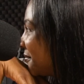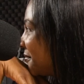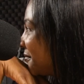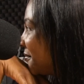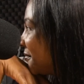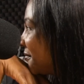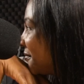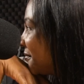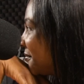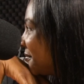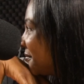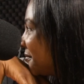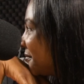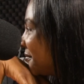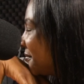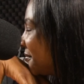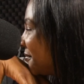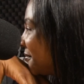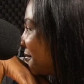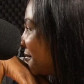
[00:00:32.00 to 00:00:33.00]

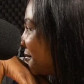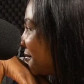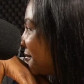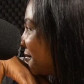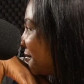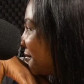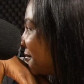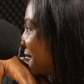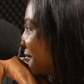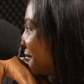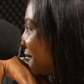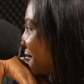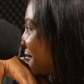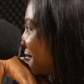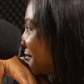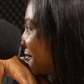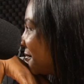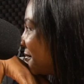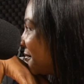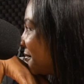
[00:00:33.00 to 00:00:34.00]

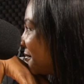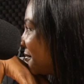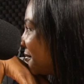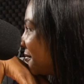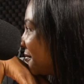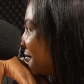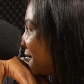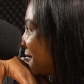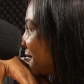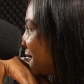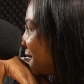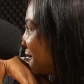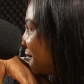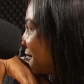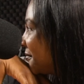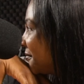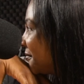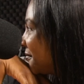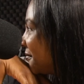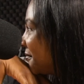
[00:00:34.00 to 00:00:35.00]

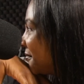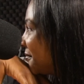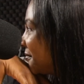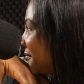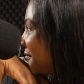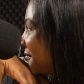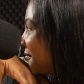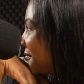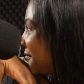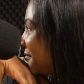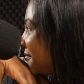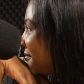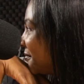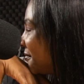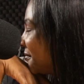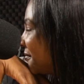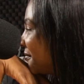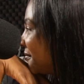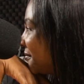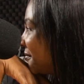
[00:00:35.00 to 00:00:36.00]

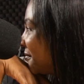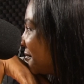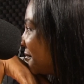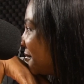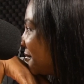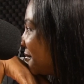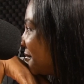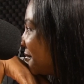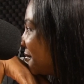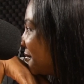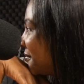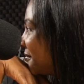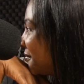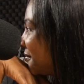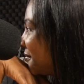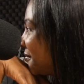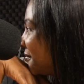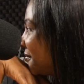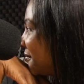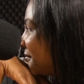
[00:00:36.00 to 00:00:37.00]

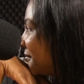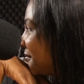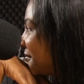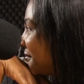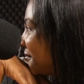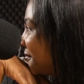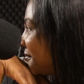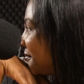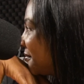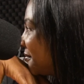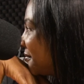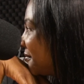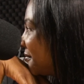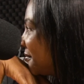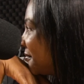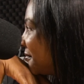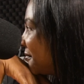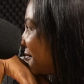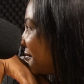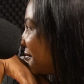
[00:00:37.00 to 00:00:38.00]

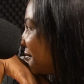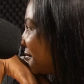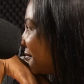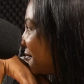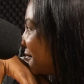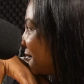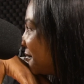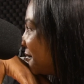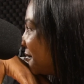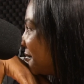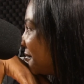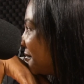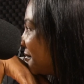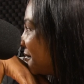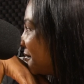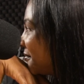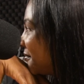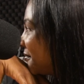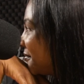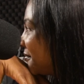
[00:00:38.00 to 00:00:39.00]

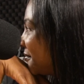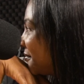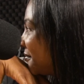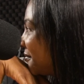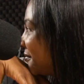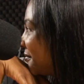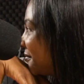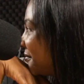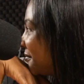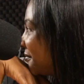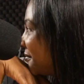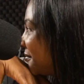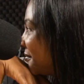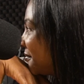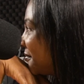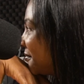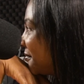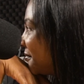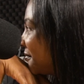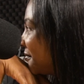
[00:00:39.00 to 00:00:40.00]
No words are spoken by the person on screen.